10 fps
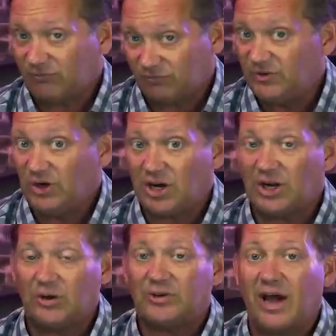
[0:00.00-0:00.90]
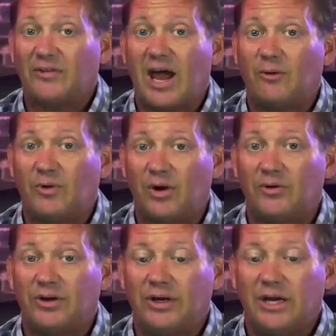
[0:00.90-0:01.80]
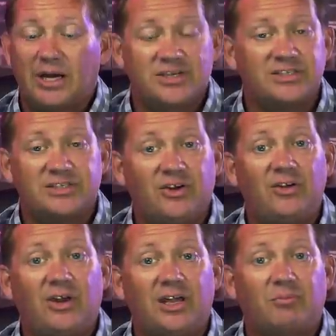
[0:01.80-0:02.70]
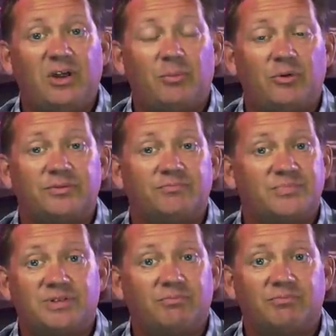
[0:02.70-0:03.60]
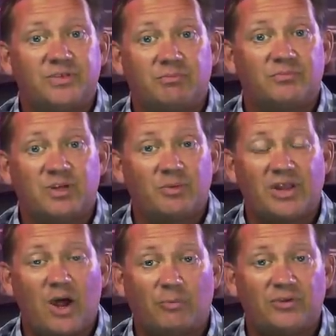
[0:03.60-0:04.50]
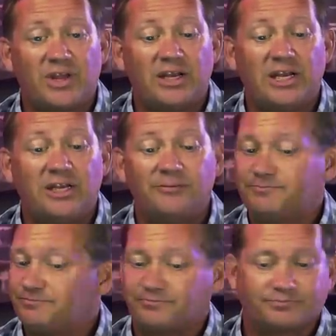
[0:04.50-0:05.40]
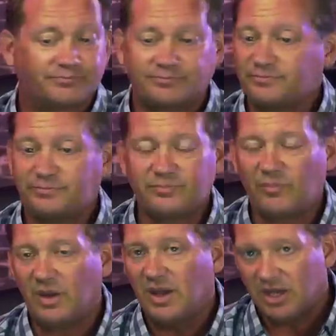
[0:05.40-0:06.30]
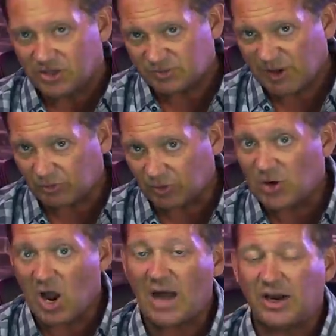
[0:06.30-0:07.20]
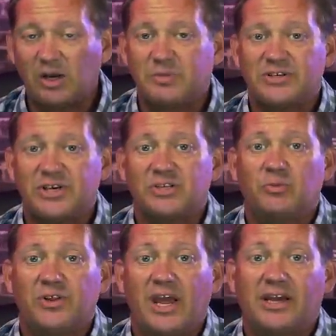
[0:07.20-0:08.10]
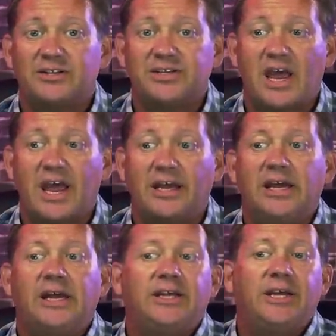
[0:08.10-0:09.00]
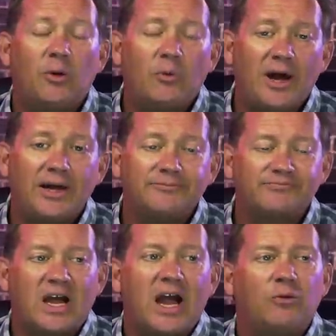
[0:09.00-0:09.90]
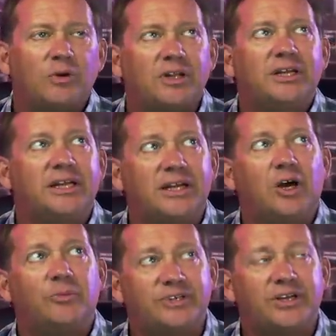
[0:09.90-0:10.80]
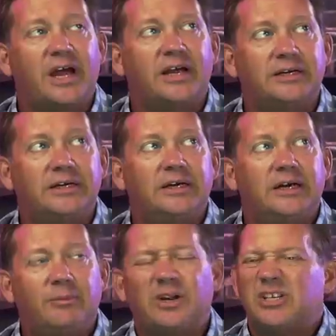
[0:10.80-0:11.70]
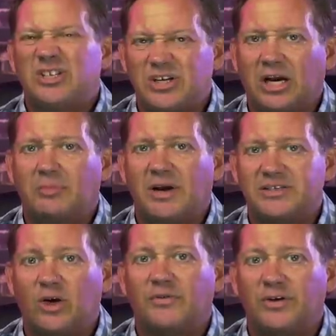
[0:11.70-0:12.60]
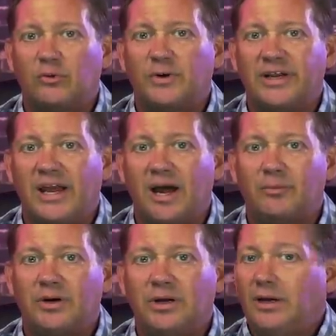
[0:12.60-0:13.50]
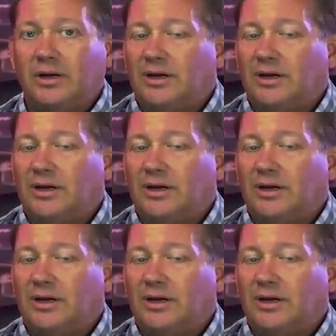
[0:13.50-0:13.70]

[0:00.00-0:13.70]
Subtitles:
if you're going to go down that road. Because until you get people some of the help that they need, those people are not in a position where they can say, you know what? I really need help today. I'm going to just check myself into rehab.